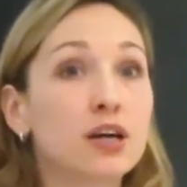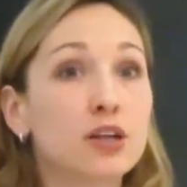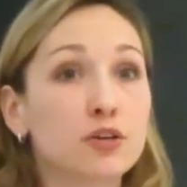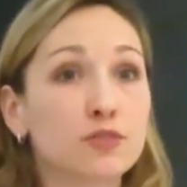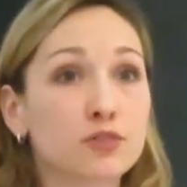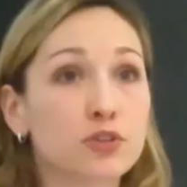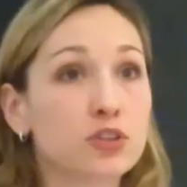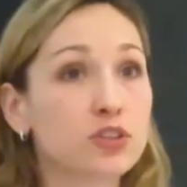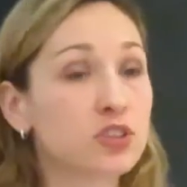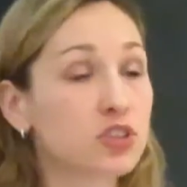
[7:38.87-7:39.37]

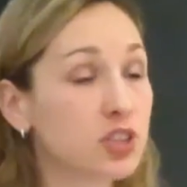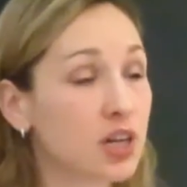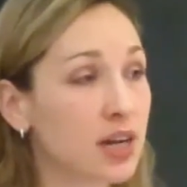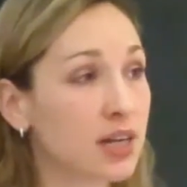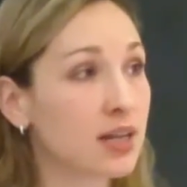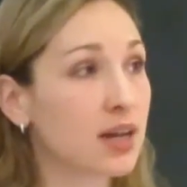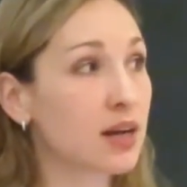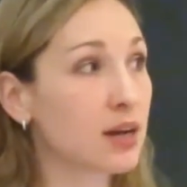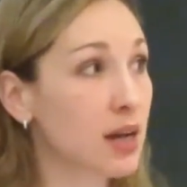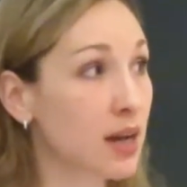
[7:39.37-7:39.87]
And of course,
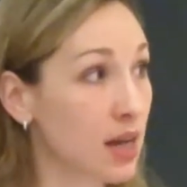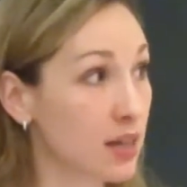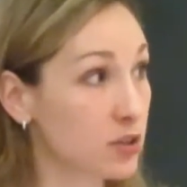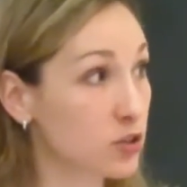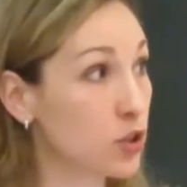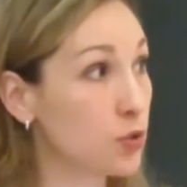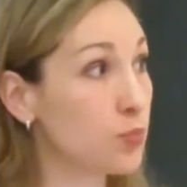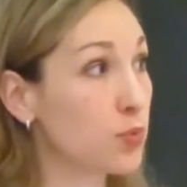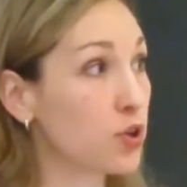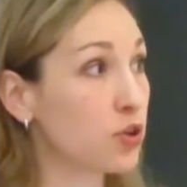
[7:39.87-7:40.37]
China,
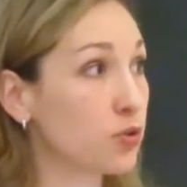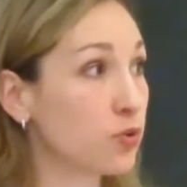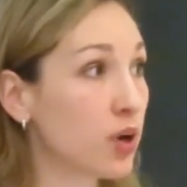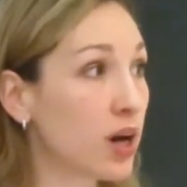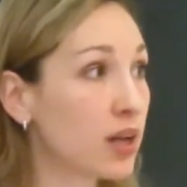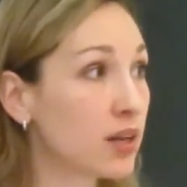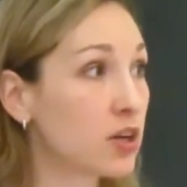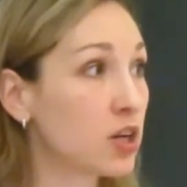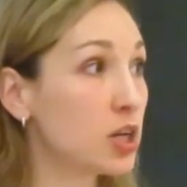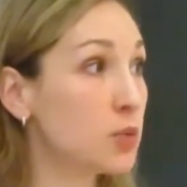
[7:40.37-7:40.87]
as compared to
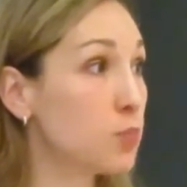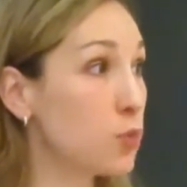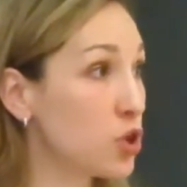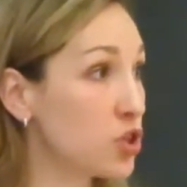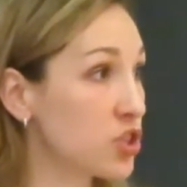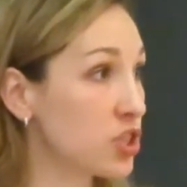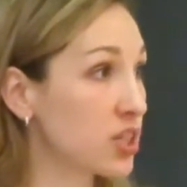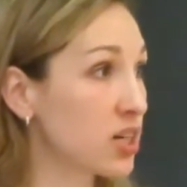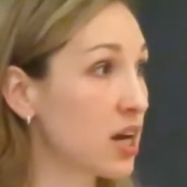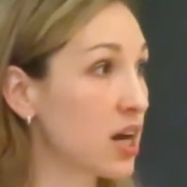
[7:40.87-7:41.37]
other
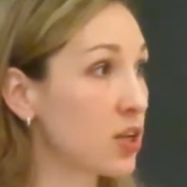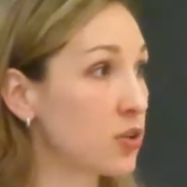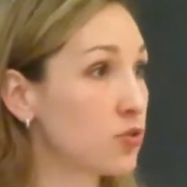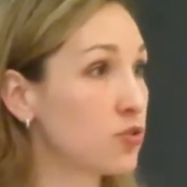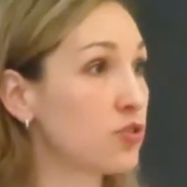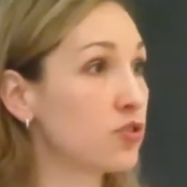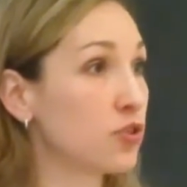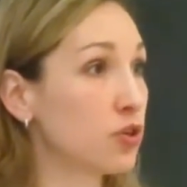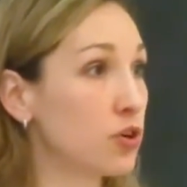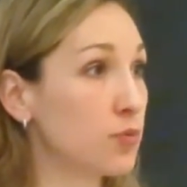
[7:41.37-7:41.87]
emerging
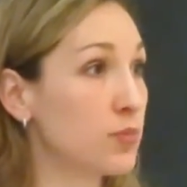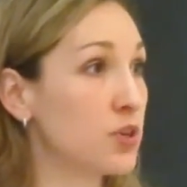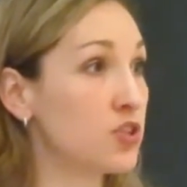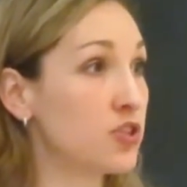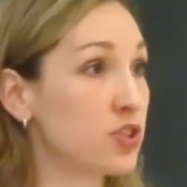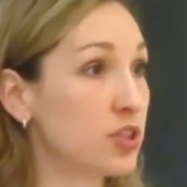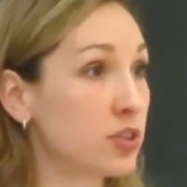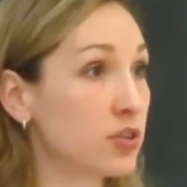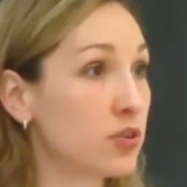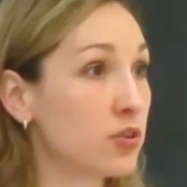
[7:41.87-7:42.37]
countries or
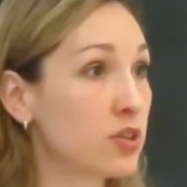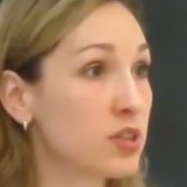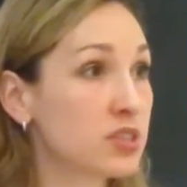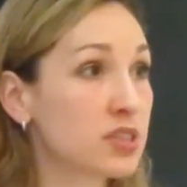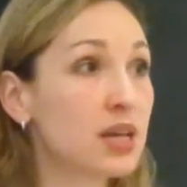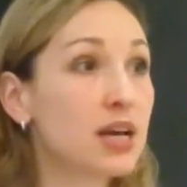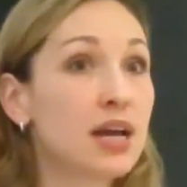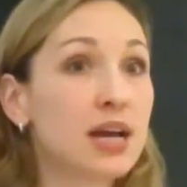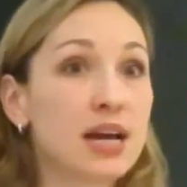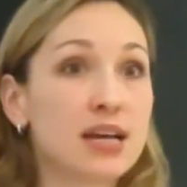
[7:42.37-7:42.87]
emerging donors,